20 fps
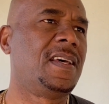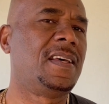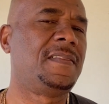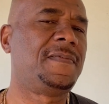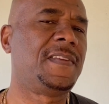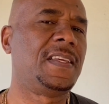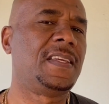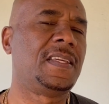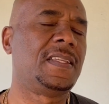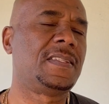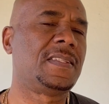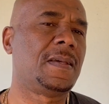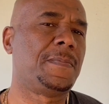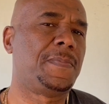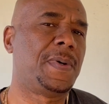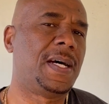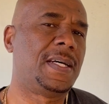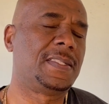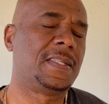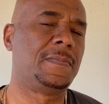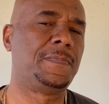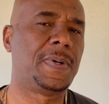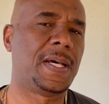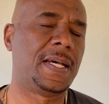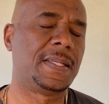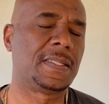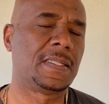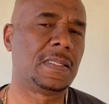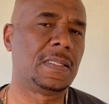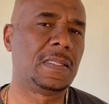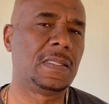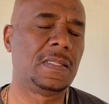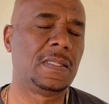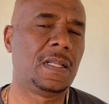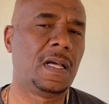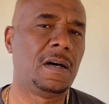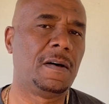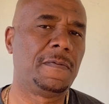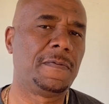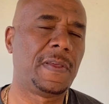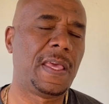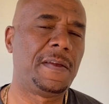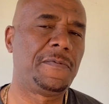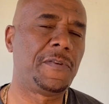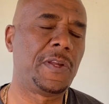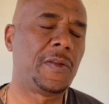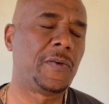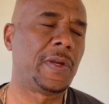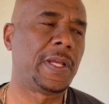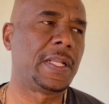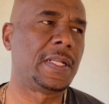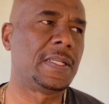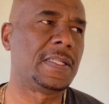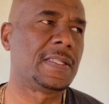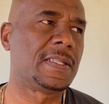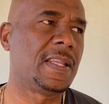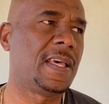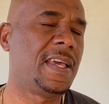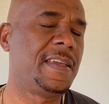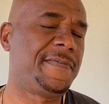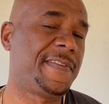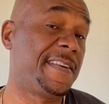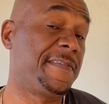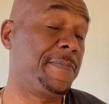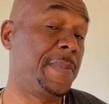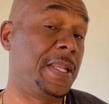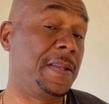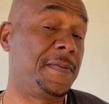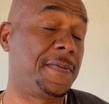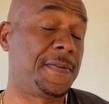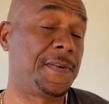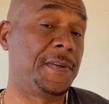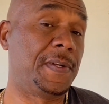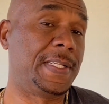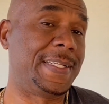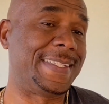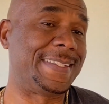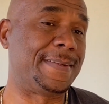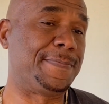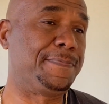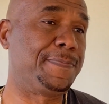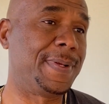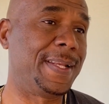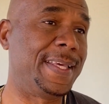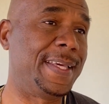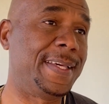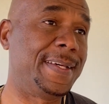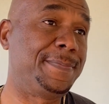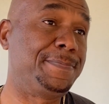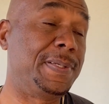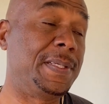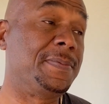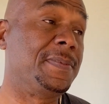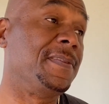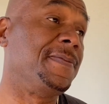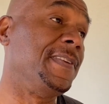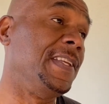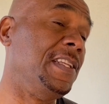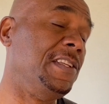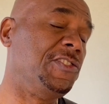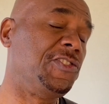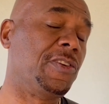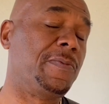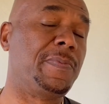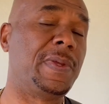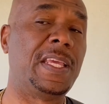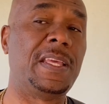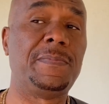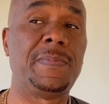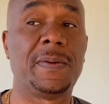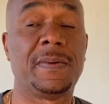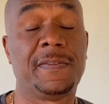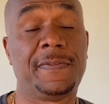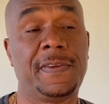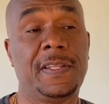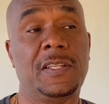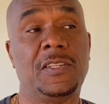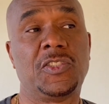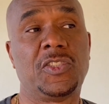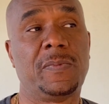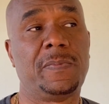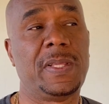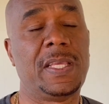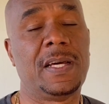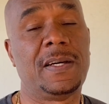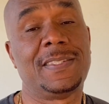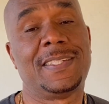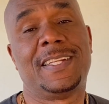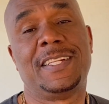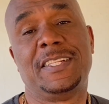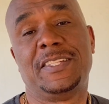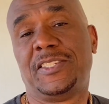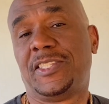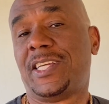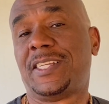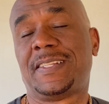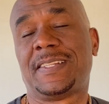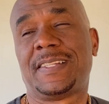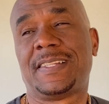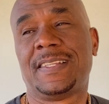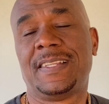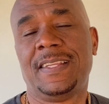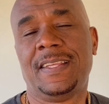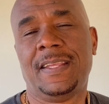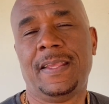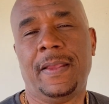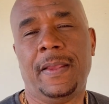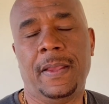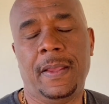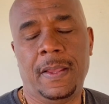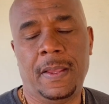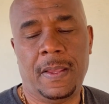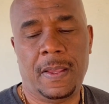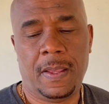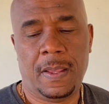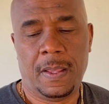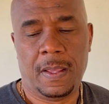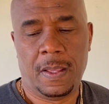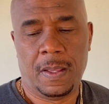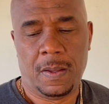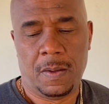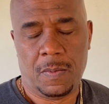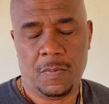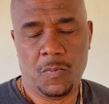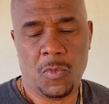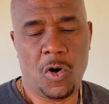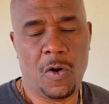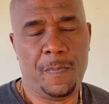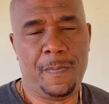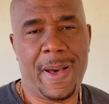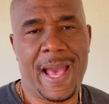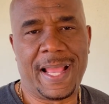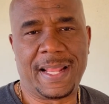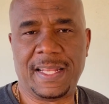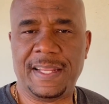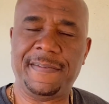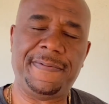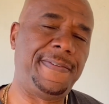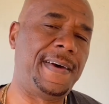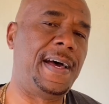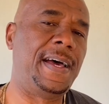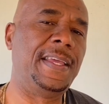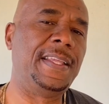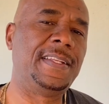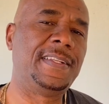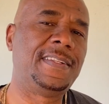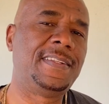think it's a part and parcel of every cricketer's life. I've been through it as a player. People feel they should be in, people feel they should be out, and it's just more magnified